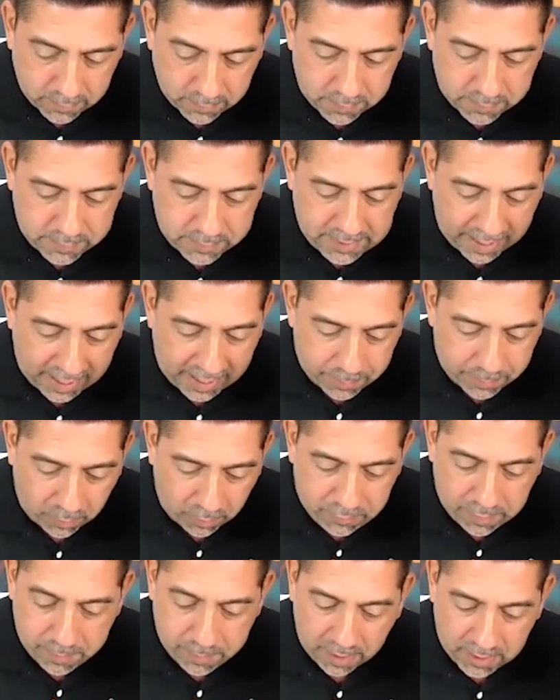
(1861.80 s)

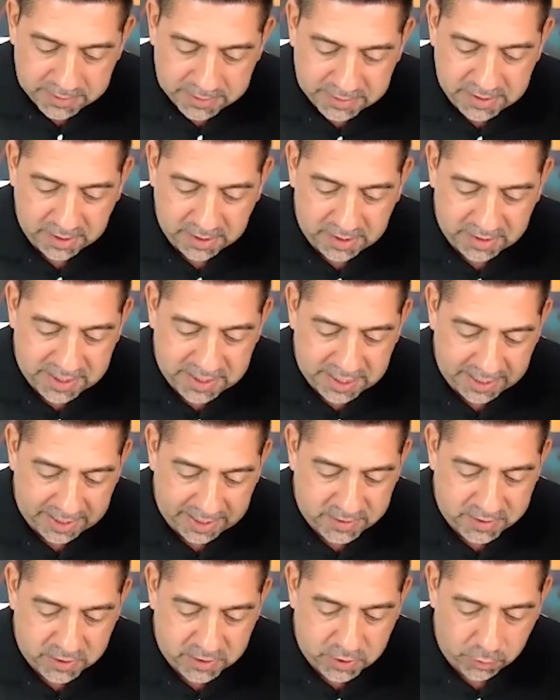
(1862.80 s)
Dagbovie-Mullins
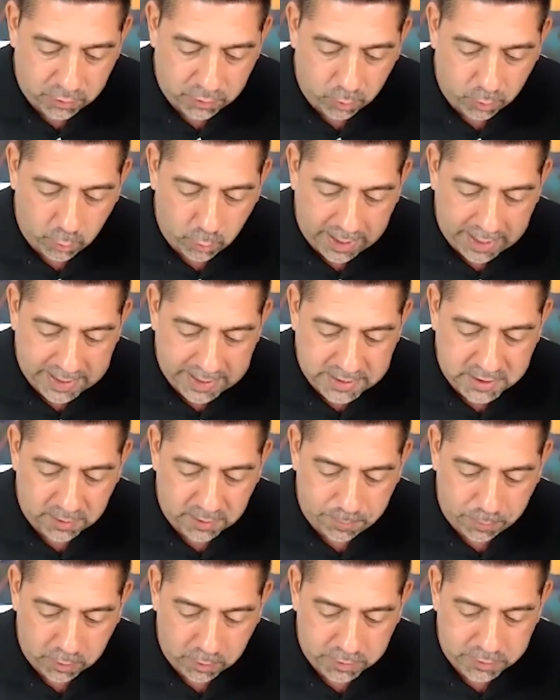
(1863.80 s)
attends to the ways the
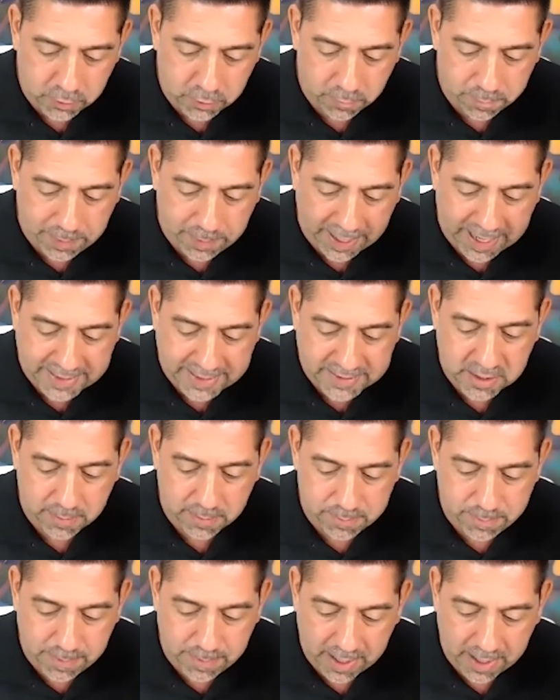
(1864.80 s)
personal past
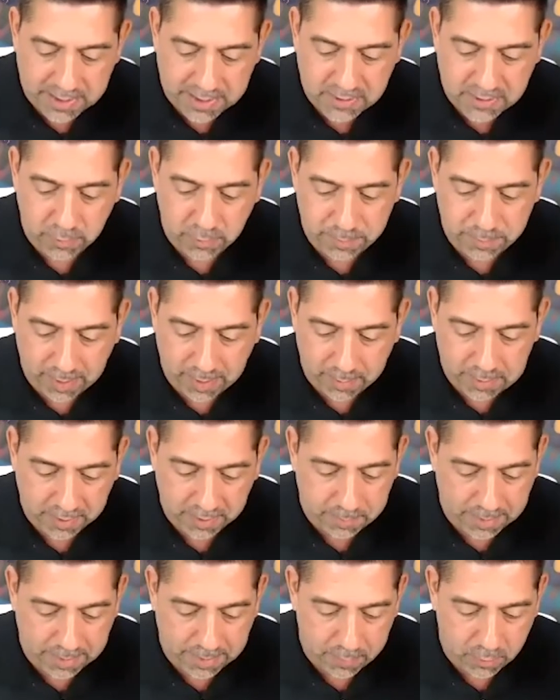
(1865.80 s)
combines with
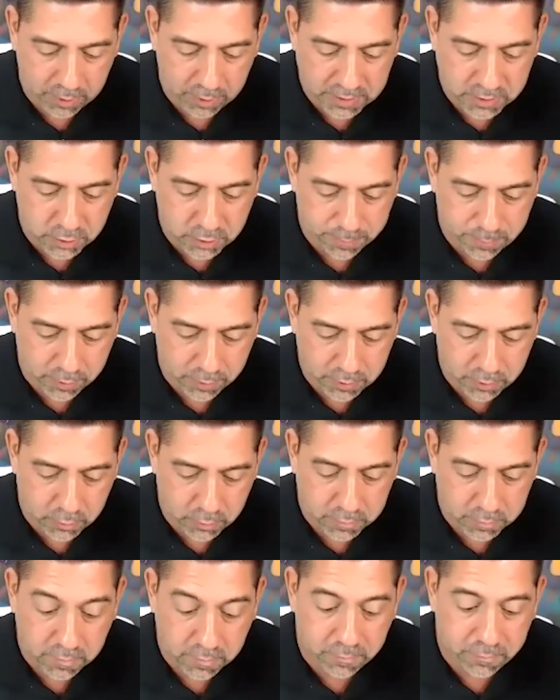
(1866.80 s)
public memory to
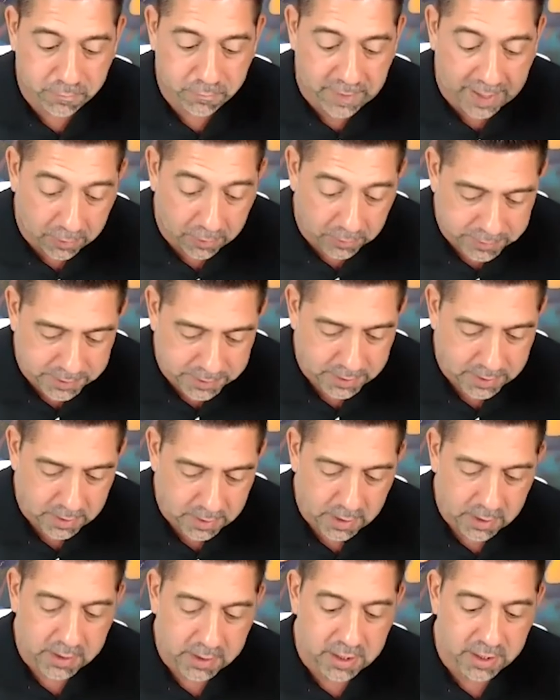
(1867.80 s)
produce felt
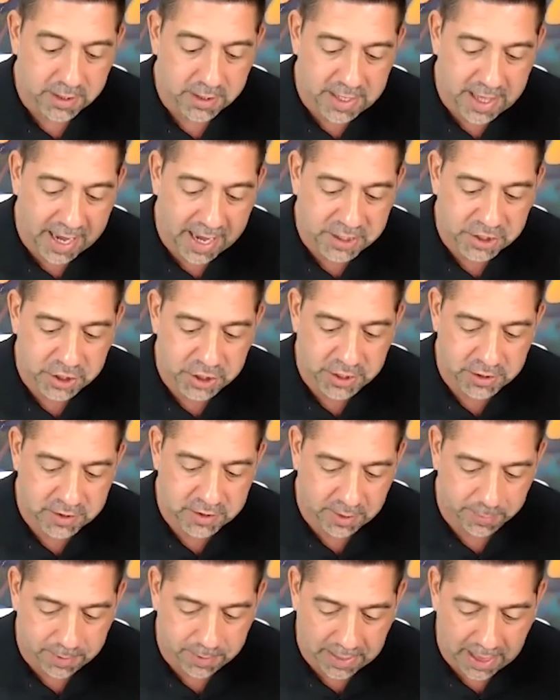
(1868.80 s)
connections
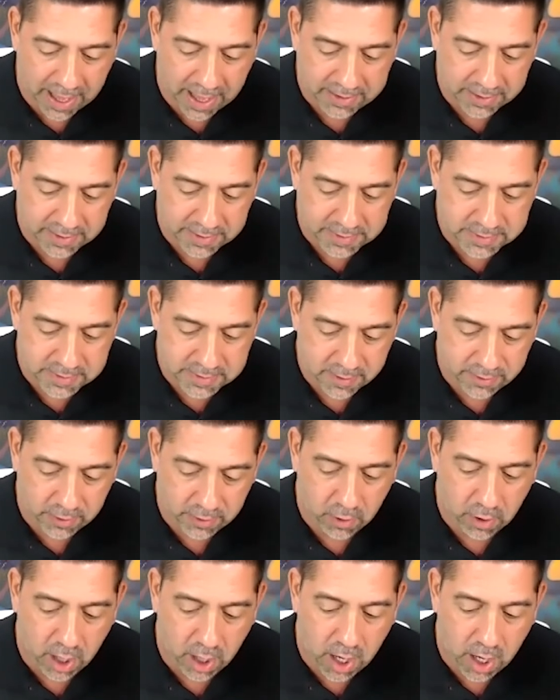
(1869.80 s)
to Blackness.
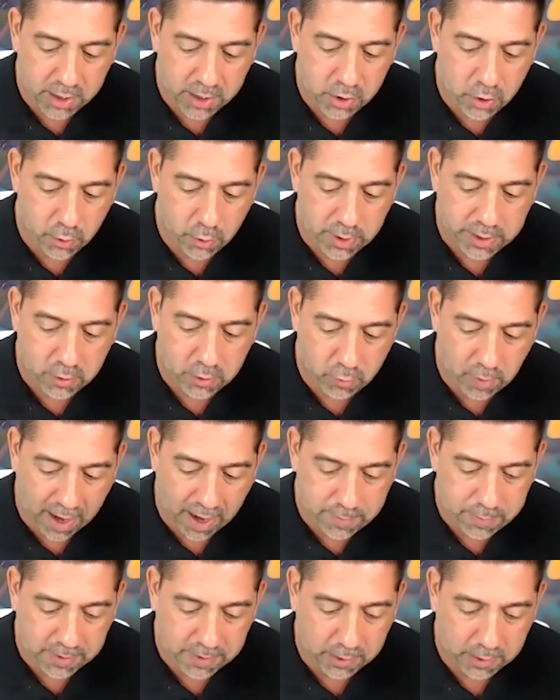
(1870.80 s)
Their ongoing
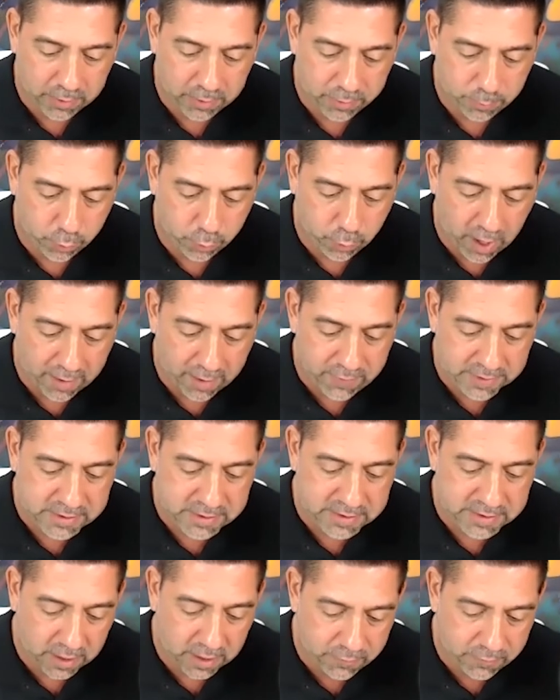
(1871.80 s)
grappling with private
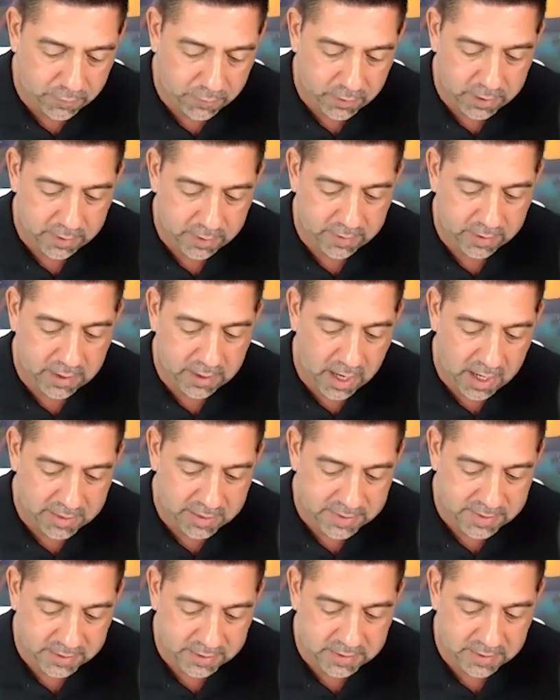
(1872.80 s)
selfhood in the
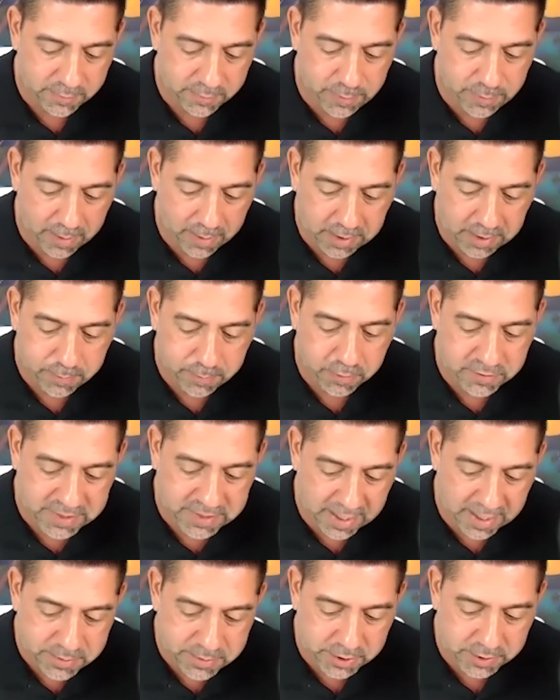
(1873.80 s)
context of public
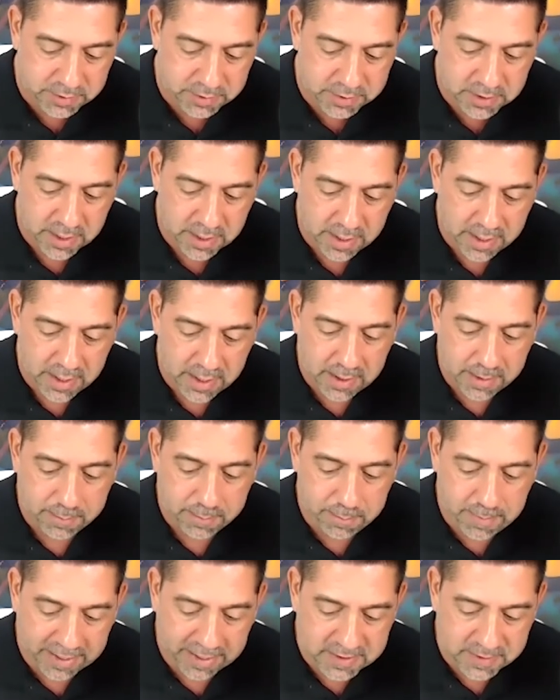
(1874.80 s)
perceptions
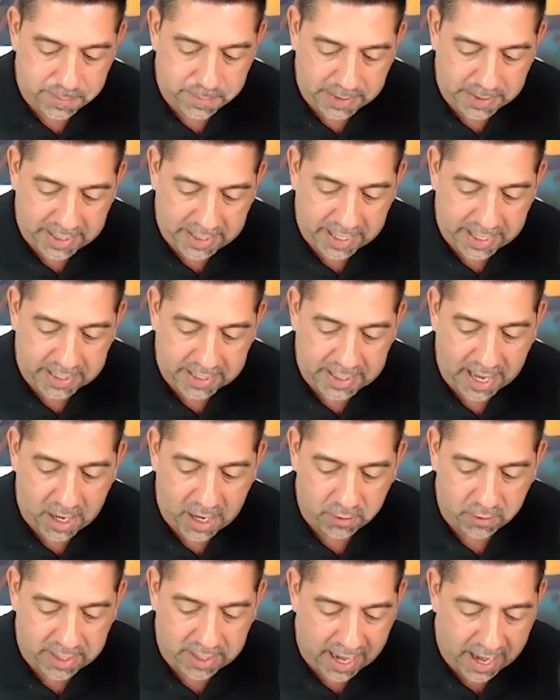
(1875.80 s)
makes plain
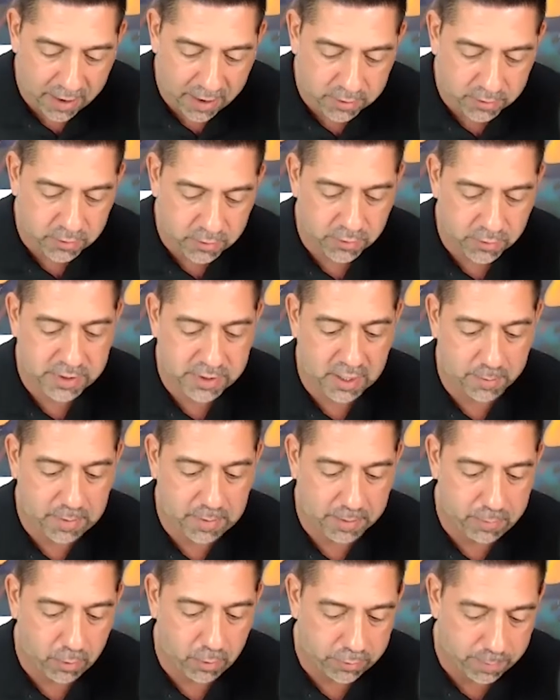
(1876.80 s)
how characters can be
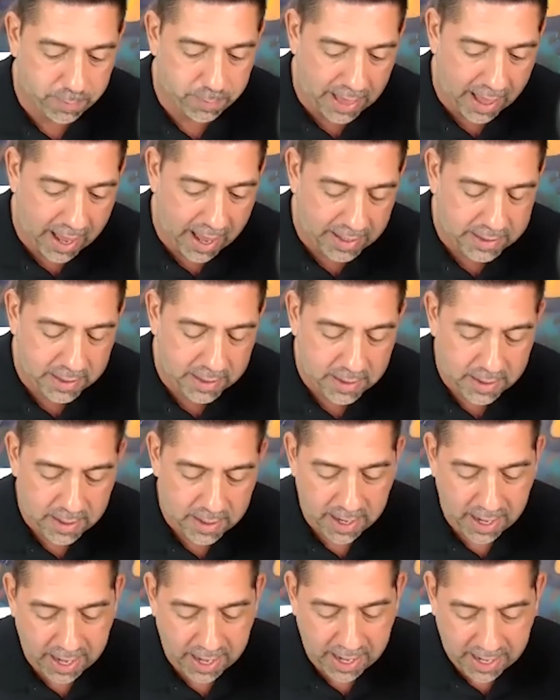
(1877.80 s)
both Black
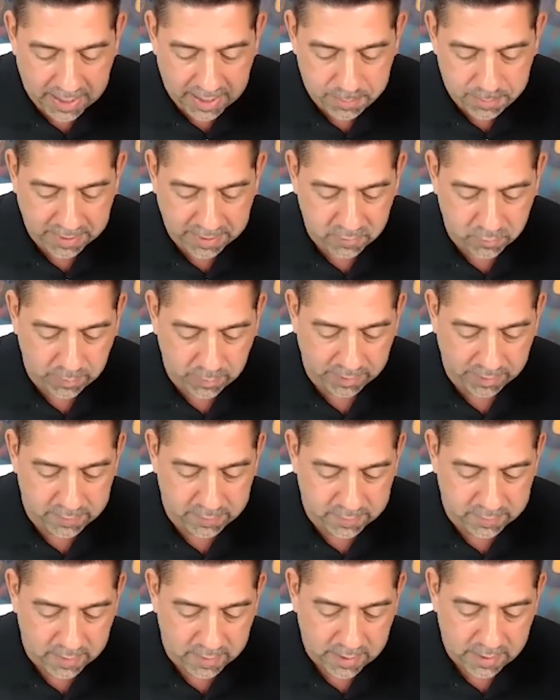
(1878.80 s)
and mixed race.